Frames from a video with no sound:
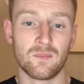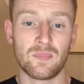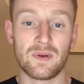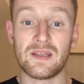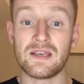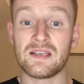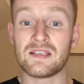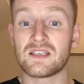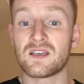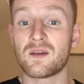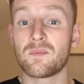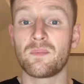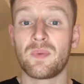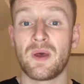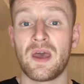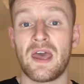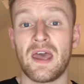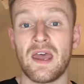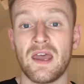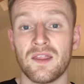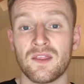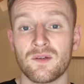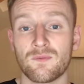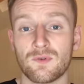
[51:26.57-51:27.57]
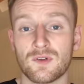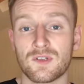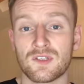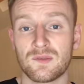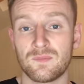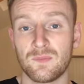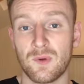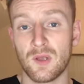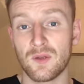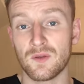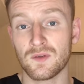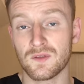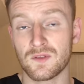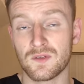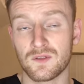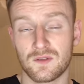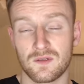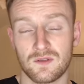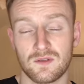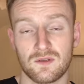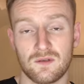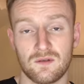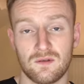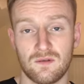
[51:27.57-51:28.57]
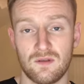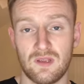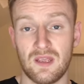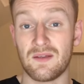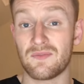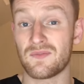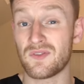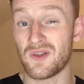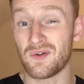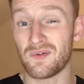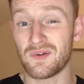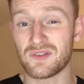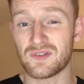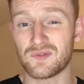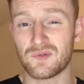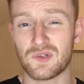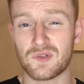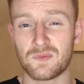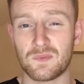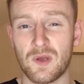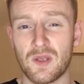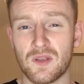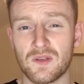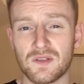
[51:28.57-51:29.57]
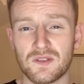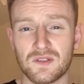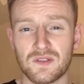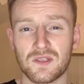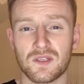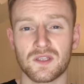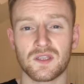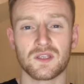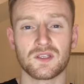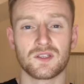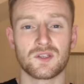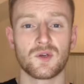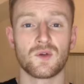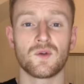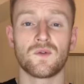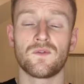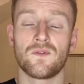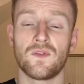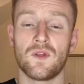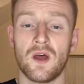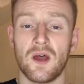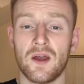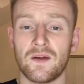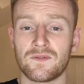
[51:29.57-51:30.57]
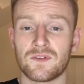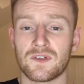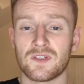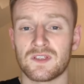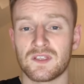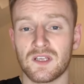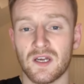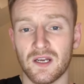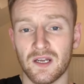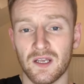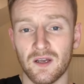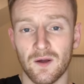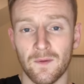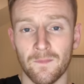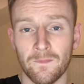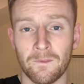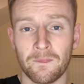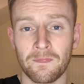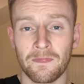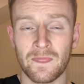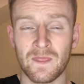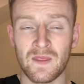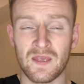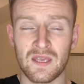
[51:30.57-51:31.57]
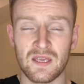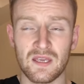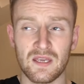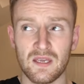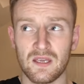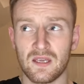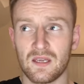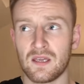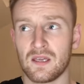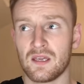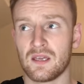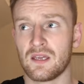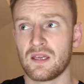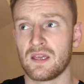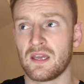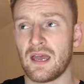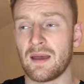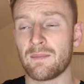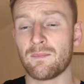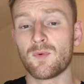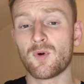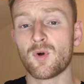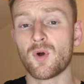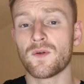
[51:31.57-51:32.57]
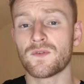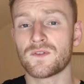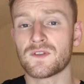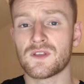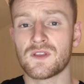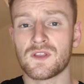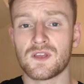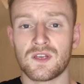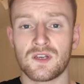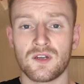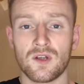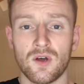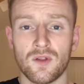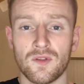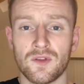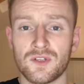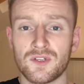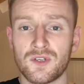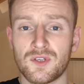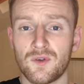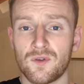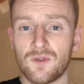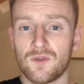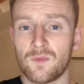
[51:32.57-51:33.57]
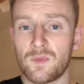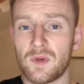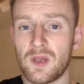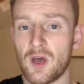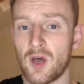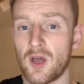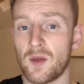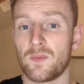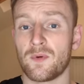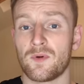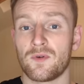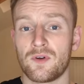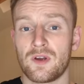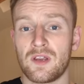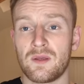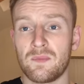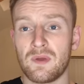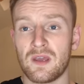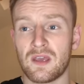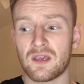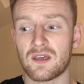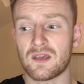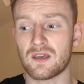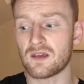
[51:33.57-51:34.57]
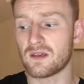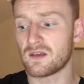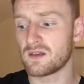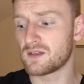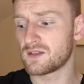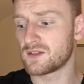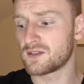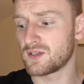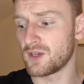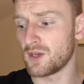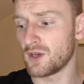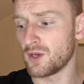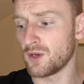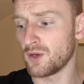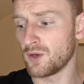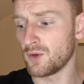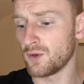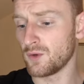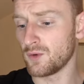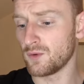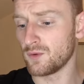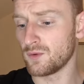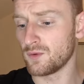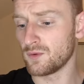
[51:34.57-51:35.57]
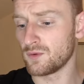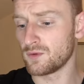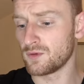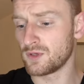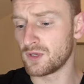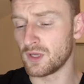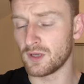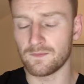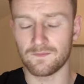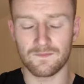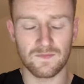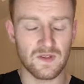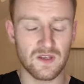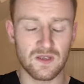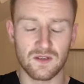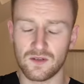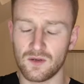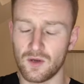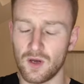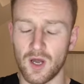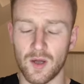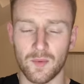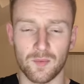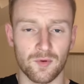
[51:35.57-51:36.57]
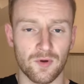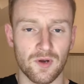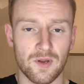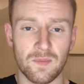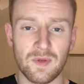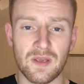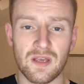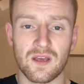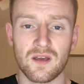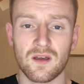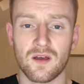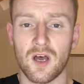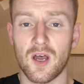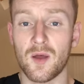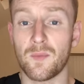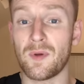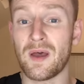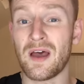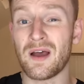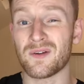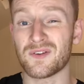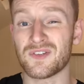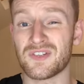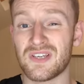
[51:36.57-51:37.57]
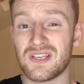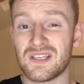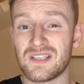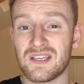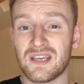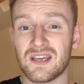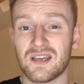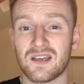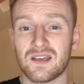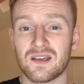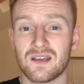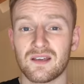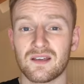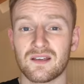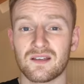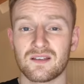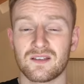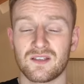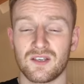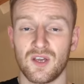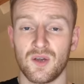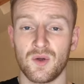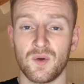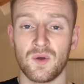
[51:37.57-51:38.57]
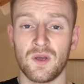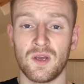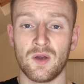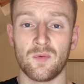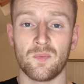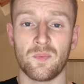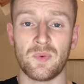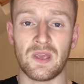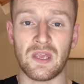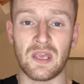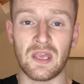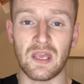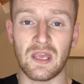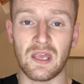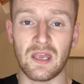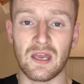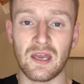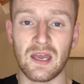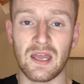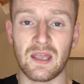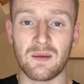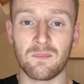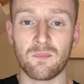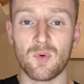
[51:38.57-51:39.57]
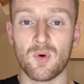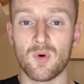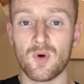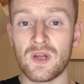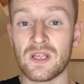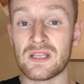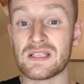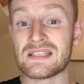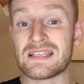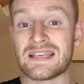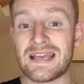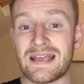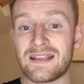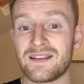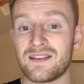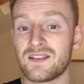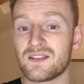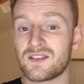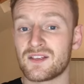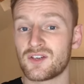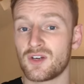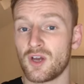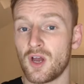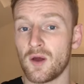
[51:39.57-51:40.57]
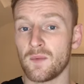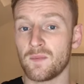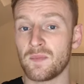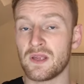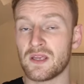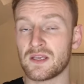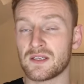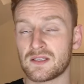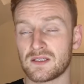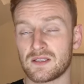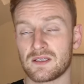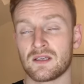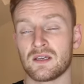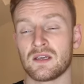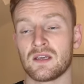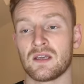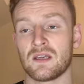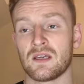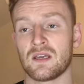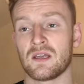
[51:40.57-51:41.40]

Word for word: please compare the response, if there is a response, to the tooth that I've just done it on. And more often than not, the tooth will be hyperemic, so not hyperemic, hyperalgesic, so it'll be a more intense sharpness.